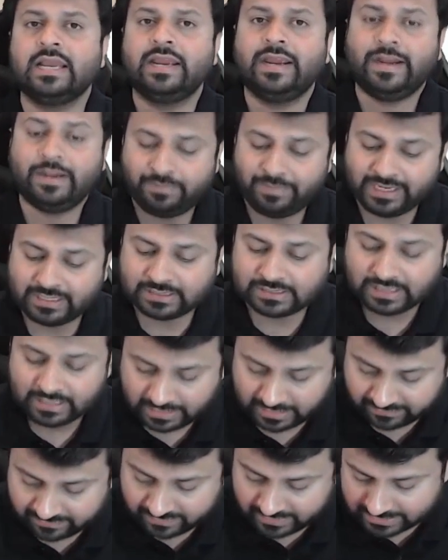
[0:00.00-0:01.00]
It means
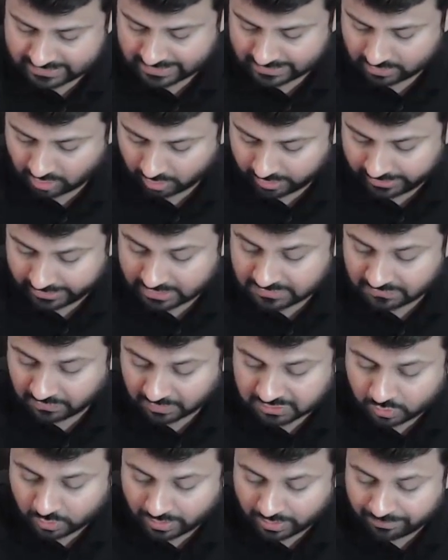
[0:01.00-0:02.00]
if these authorities
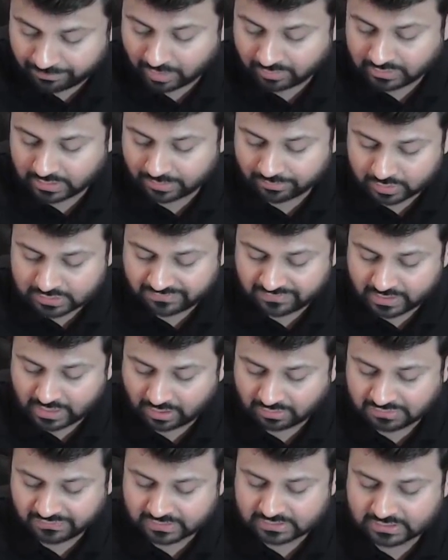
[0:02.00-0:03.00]
wants to impound the books of
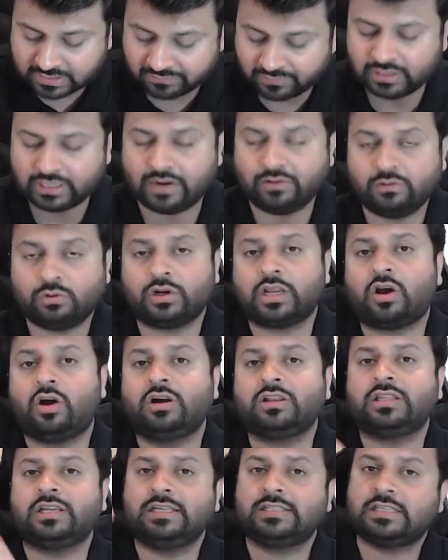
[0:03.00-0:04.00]
accounts, first of all, they have to
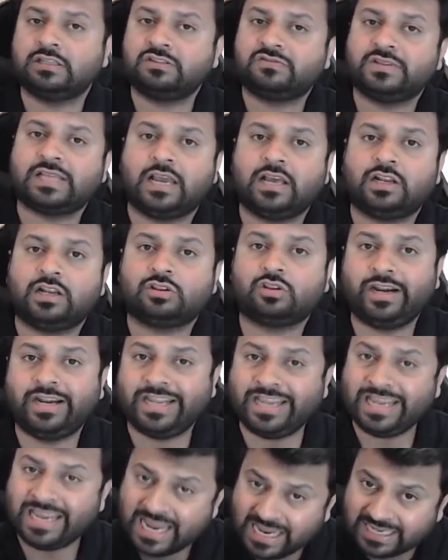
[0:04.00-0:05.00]
record the reasons with higher
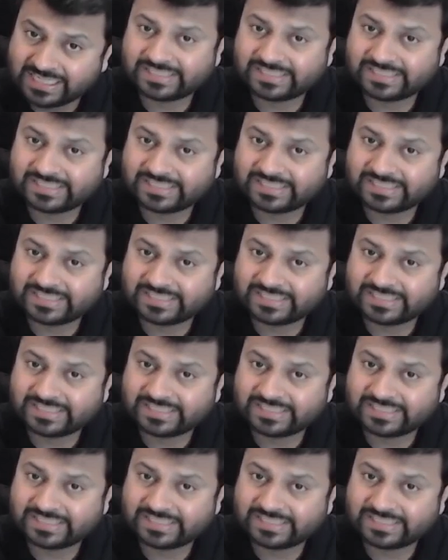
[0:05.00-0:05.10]
authority.